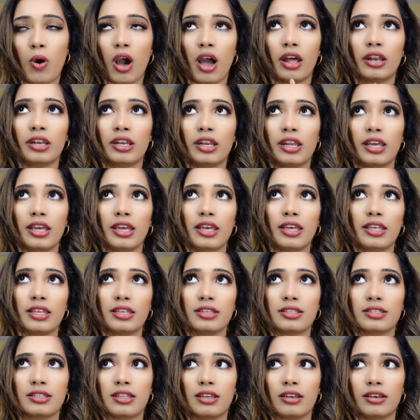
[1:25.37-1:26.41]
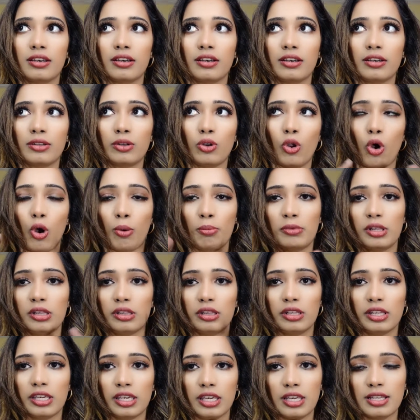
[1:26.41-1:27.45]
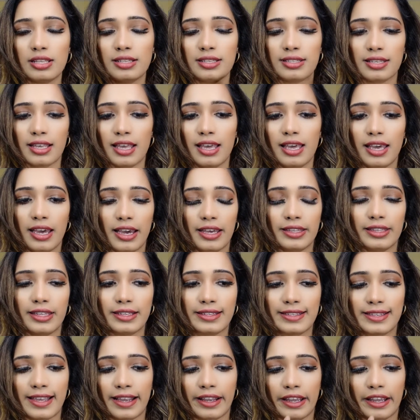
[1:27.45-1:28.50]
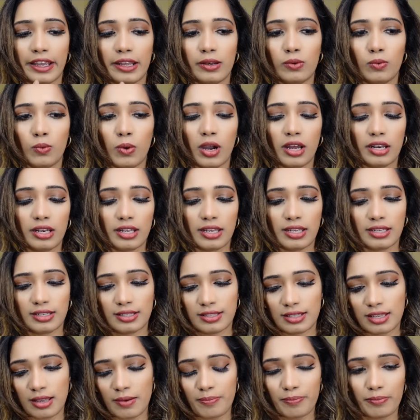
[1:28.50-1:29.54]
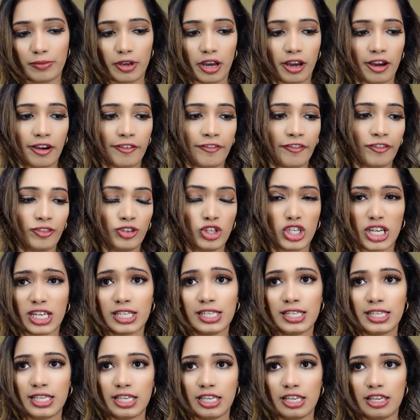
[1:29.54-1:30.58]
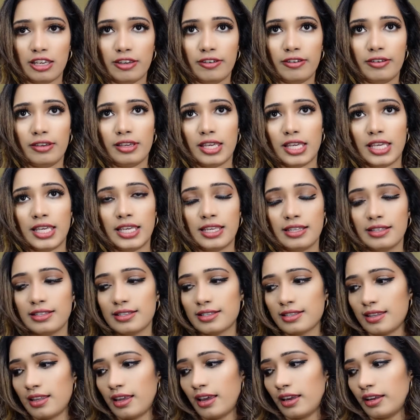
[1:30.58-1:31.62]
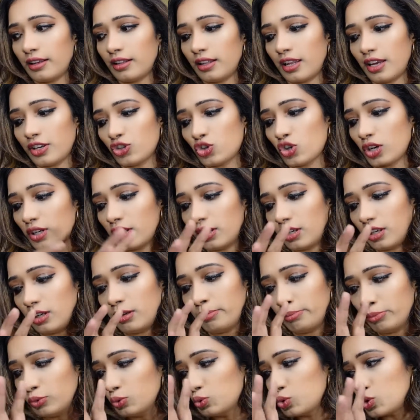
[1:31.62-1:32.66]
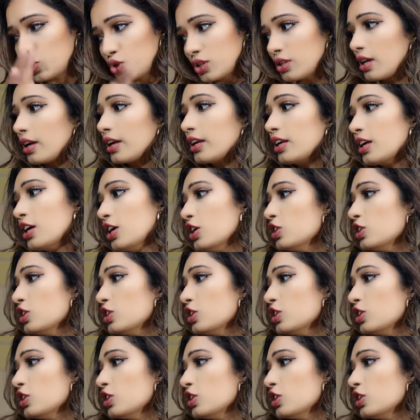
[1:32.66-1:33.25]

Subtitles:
One is the normal heels and the second one is some chunky heels tag, chunky boots tag.